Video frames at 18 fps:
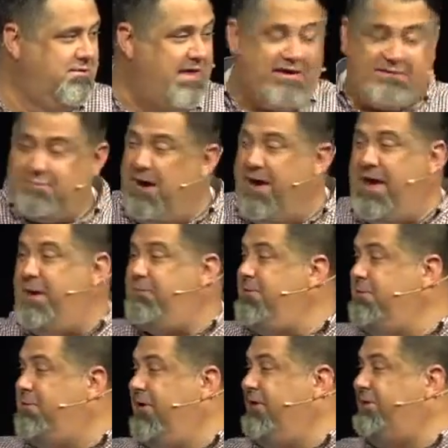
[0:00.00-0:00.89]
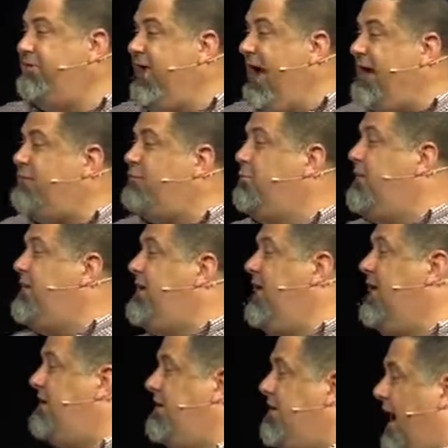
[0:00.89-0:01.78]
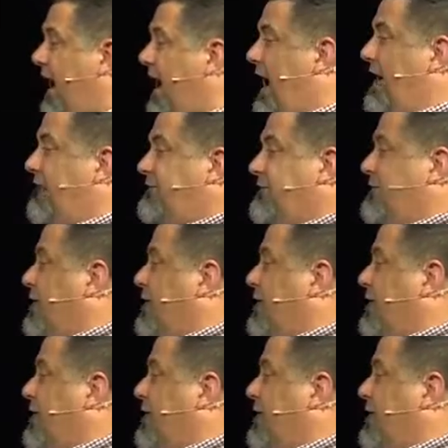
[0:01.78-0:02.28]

That's my happy place. Last weekend, I